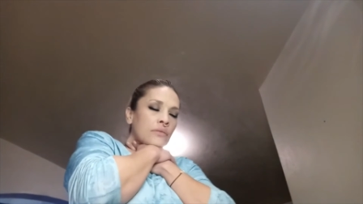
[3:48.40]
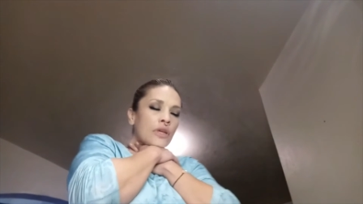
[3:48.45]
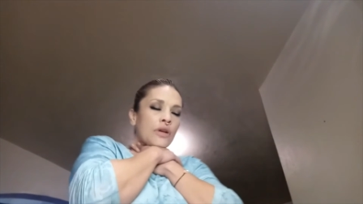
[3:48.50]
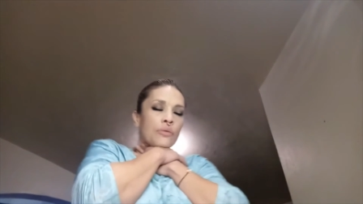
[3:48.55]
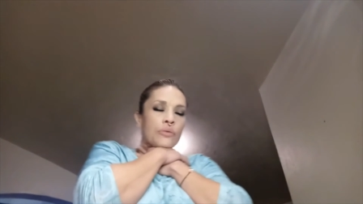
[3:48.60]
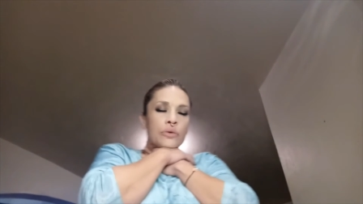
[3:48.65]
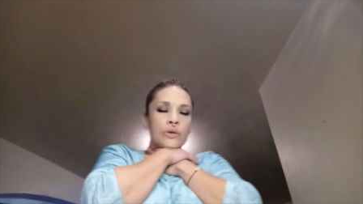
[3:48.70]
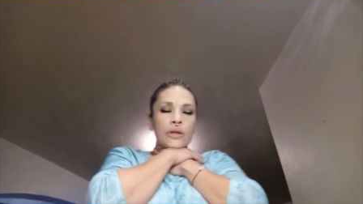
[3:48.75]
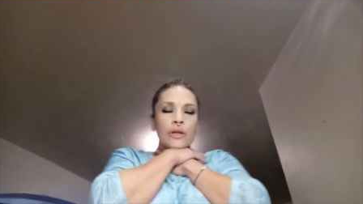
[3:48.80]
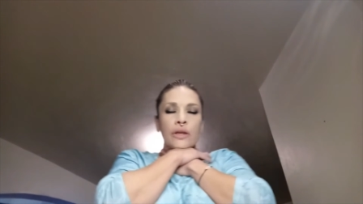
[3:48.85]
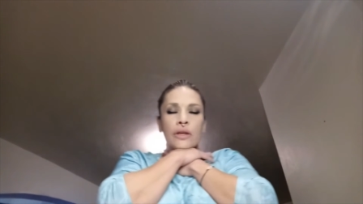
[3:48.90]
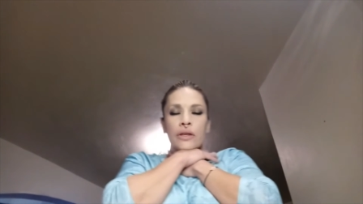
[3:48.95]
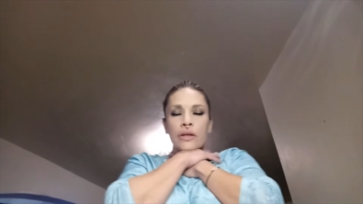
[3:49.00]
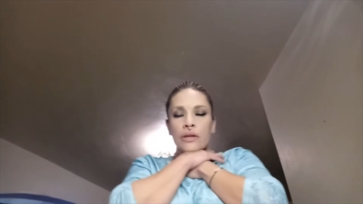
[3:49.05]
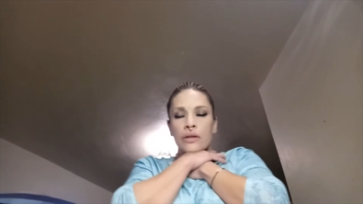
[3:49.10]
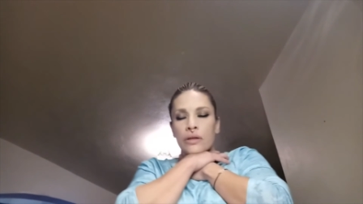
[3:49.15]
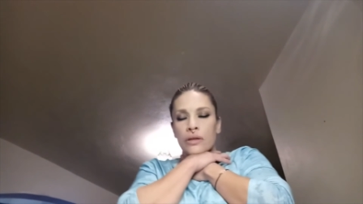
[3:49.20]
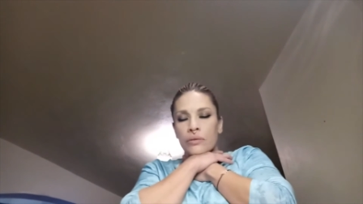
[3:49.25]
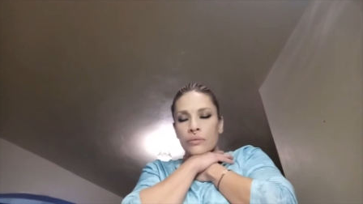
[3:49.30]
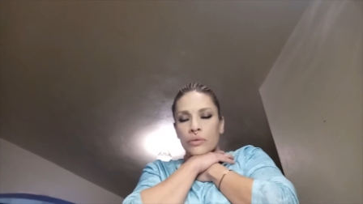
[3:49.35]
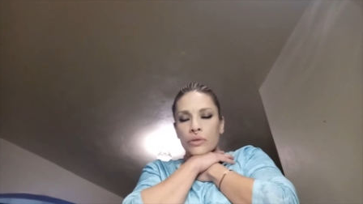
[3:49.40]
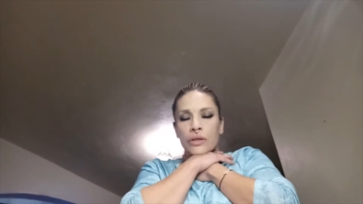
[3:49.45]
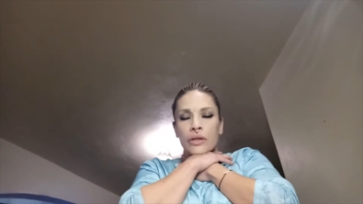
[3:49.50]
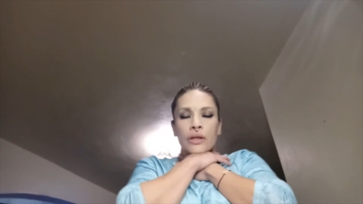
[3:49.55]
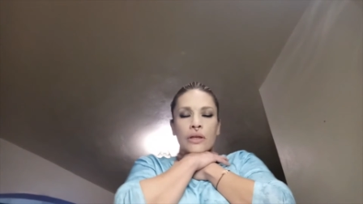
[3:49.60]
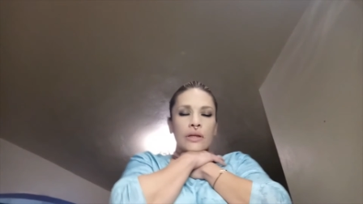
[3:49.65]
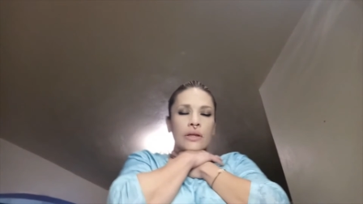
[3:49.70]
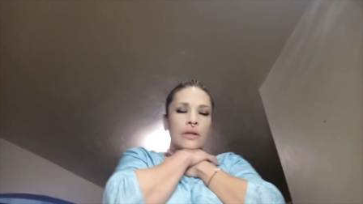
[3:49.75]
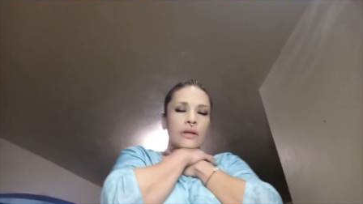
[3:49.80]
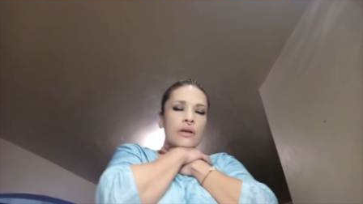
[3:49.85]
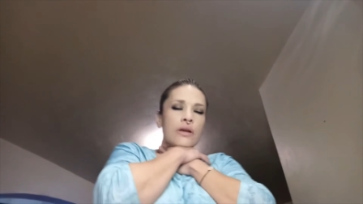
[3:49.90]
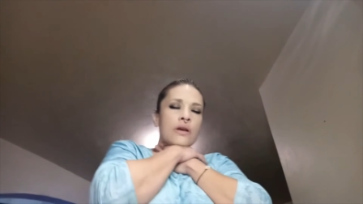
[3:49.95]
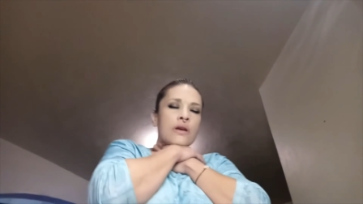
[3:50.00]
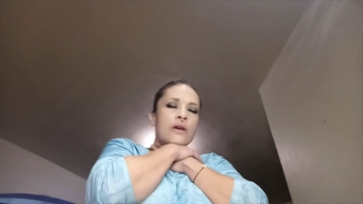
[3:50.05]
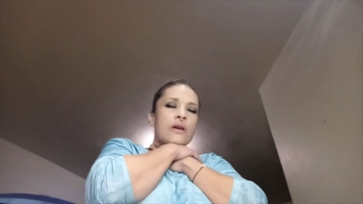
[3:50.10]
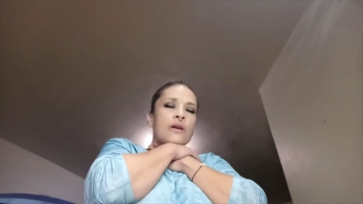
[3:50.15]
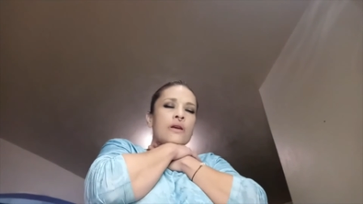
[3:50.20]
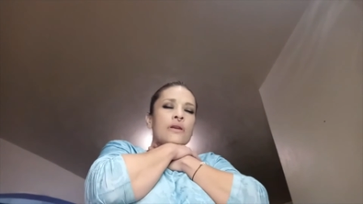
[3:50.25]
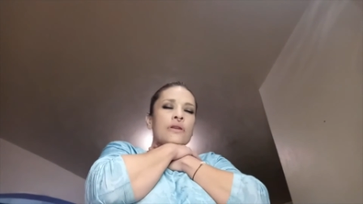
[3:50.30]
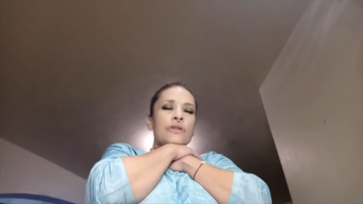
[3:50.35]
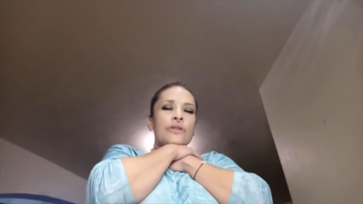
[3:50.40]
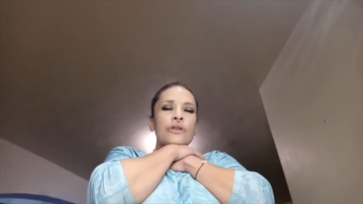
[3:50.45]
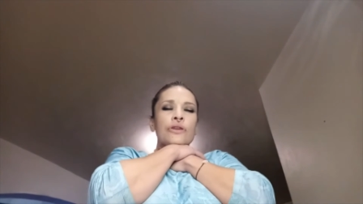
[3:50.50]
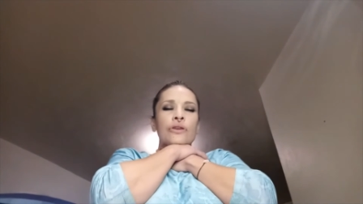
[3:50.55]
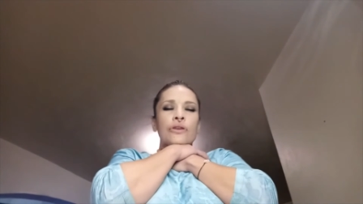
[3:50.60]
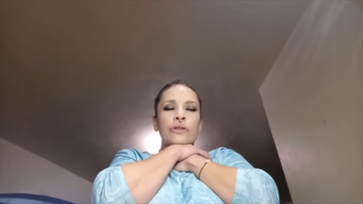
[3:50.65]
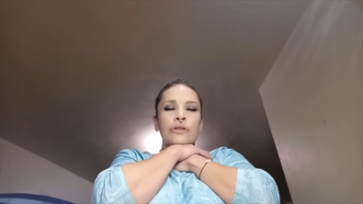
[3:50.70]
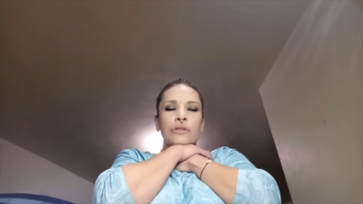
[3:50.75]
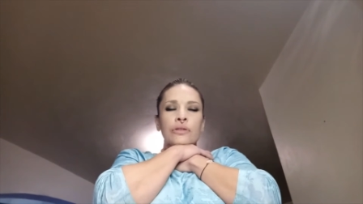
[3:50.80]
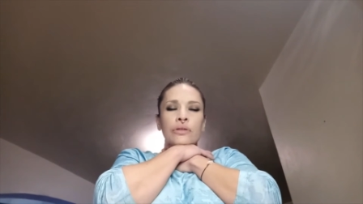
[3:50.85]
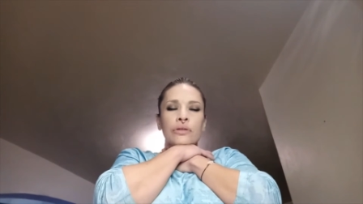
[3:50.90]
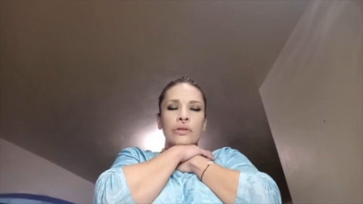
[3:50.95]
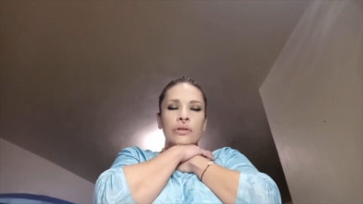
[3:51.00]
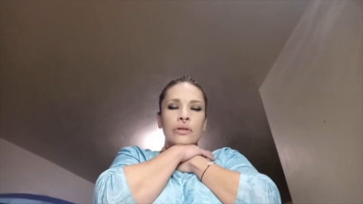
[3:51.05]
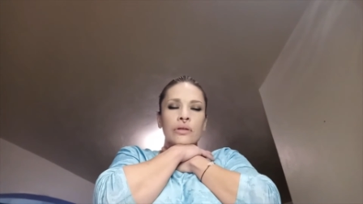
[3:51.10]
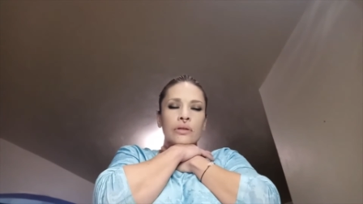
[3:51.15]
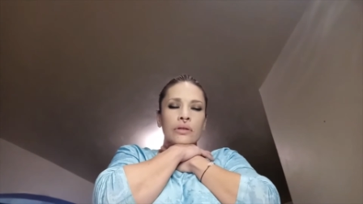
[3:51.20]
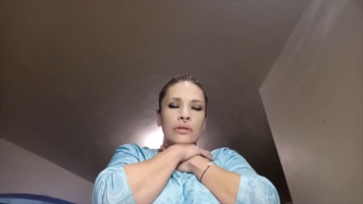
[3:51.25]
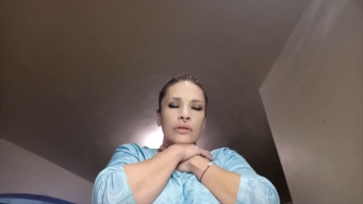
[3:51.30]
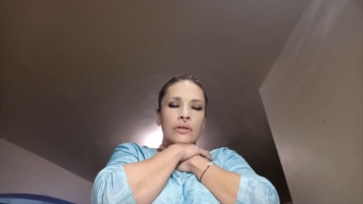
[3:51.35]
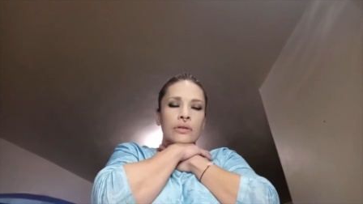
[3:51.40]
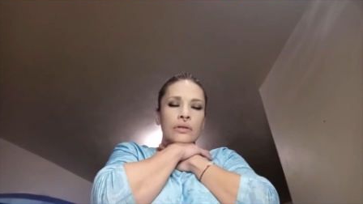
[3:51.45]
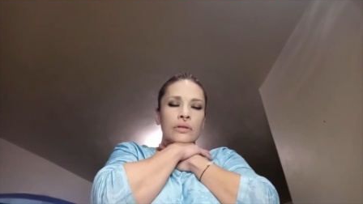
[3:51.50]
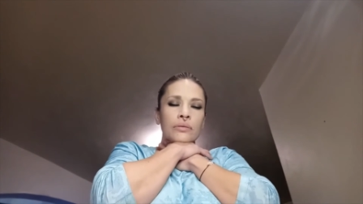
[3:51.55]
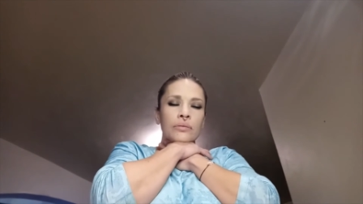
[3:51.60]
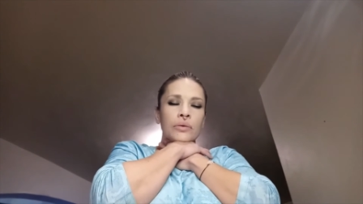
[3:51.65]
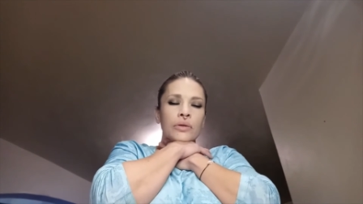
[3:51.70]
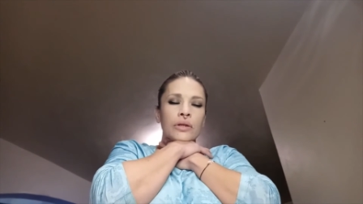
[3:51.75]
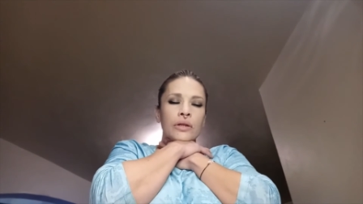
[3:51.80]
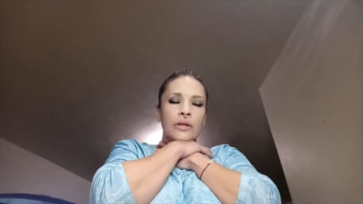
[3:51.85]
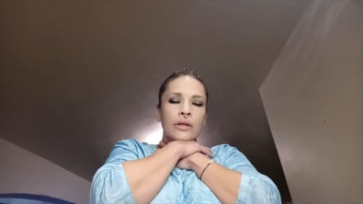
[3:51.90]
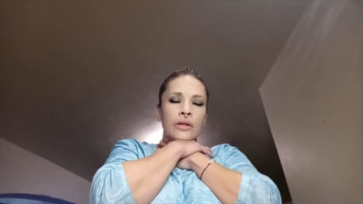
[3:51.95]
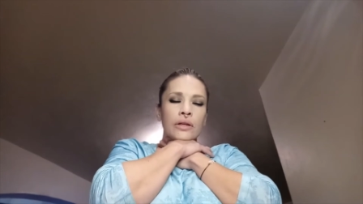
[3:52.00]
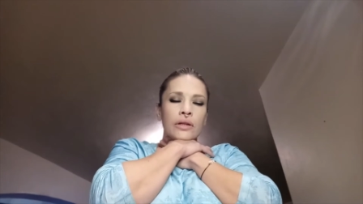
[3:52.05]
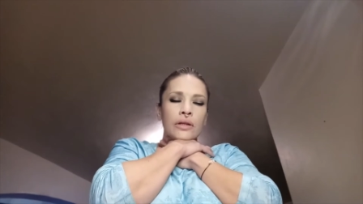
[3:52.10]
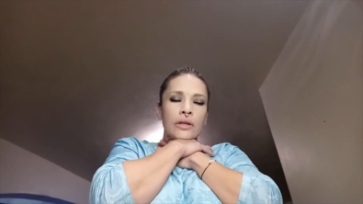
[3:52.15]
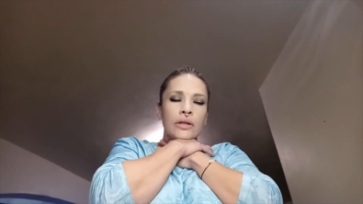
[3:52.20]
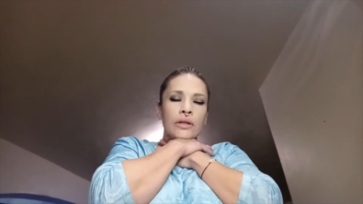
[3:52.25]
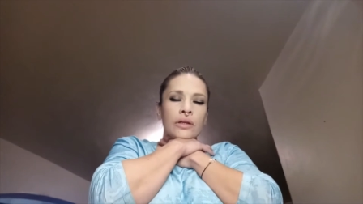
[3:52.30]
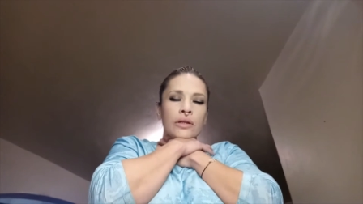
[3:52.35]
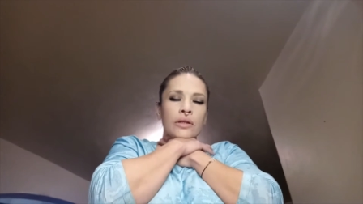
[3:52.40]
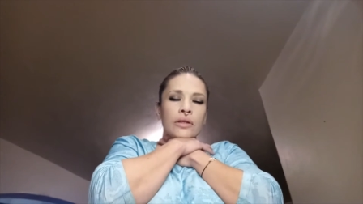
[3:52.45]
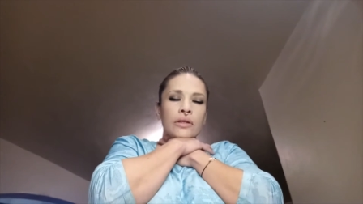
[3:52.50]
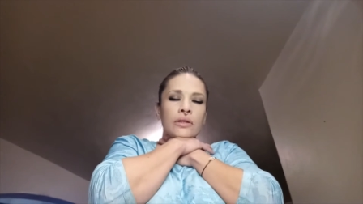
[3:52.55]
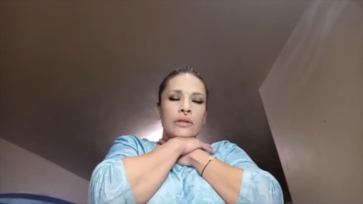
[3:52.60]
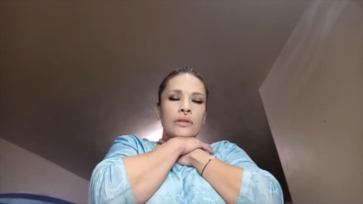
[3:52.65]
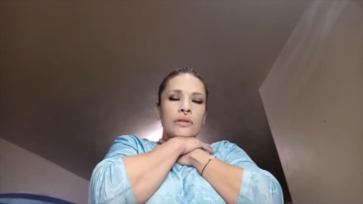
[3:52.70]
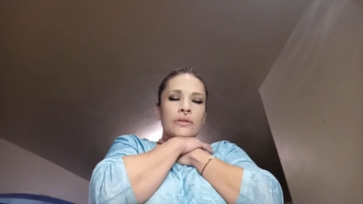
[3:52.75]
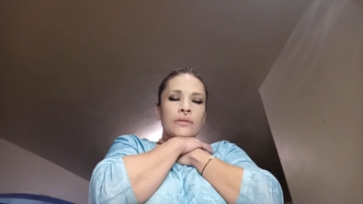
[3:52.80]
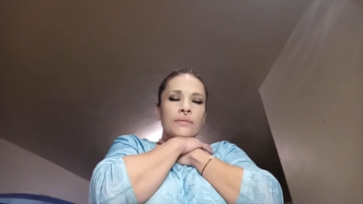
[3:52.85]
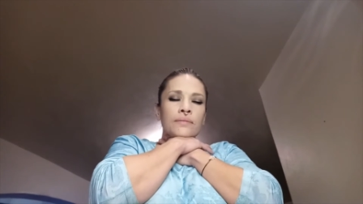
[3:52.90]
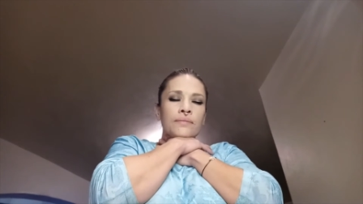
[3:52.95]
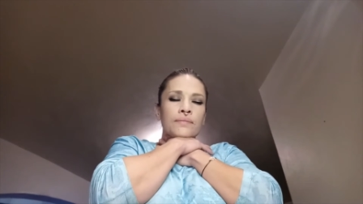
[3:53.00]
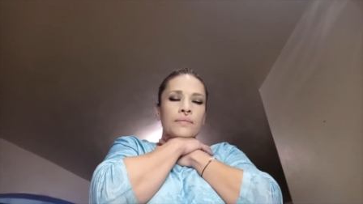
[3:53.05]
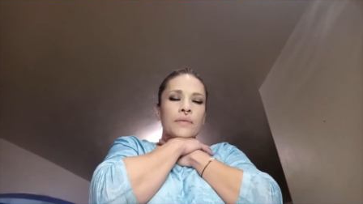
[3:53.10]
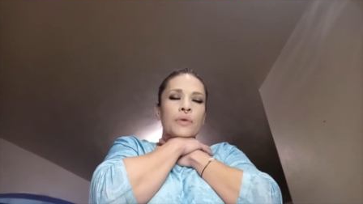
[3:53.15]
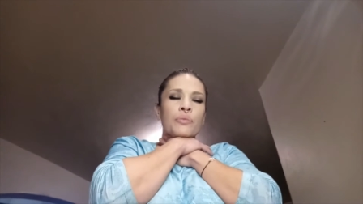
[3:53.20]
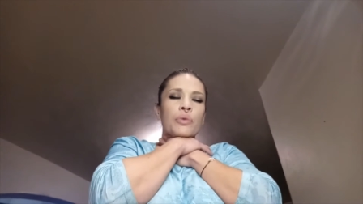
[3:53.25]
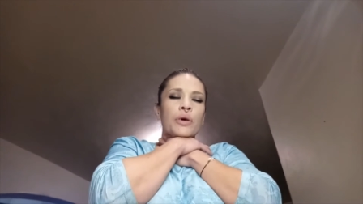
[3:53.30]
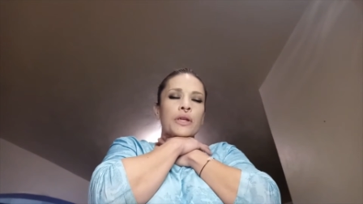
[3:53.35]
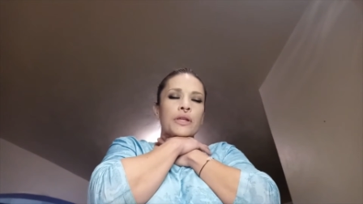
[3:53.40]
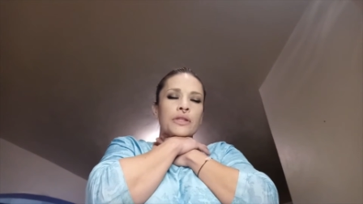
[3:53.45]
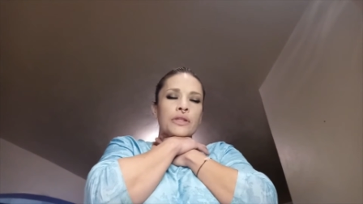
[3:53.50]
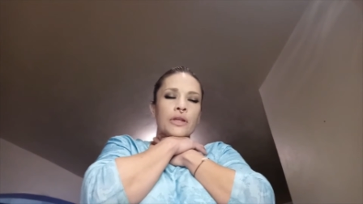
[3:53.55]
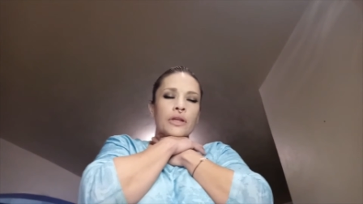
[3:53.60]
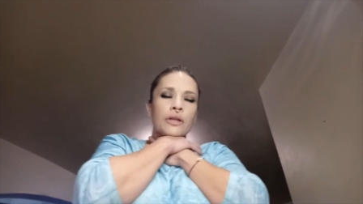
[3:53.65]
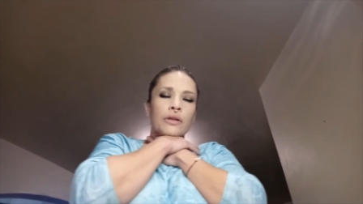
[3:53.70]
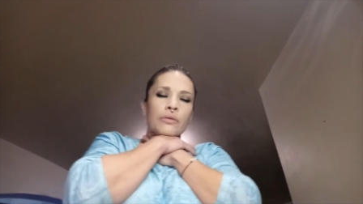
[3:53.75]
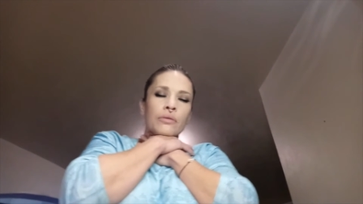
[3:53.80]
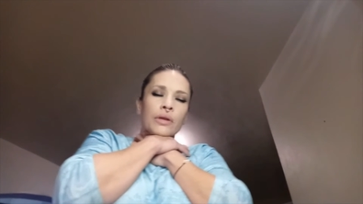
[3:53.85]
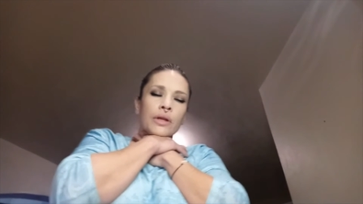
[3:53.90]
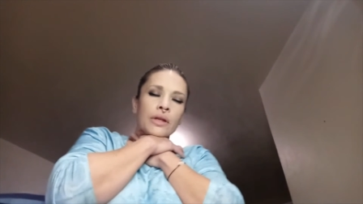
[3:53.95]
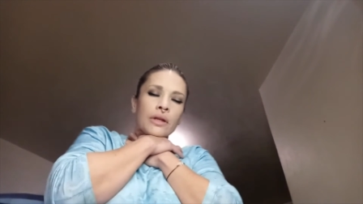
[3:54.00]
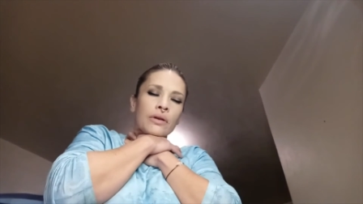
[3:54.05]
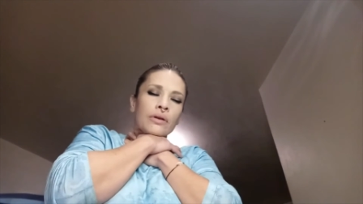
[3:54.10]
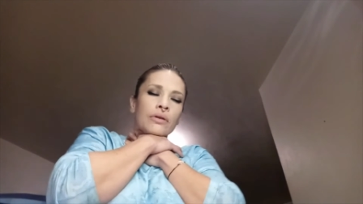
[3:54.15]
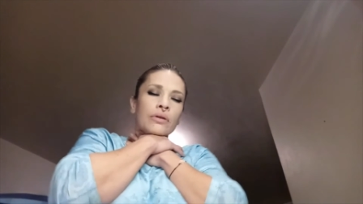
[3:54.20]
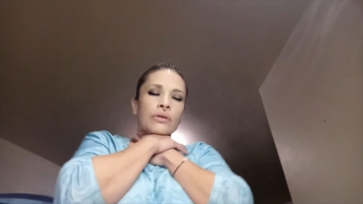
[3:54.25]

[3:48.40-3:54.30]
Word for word: I'm okay. I'm okay. Shit hurts. I'm okay. Mm, my body's shaking right now.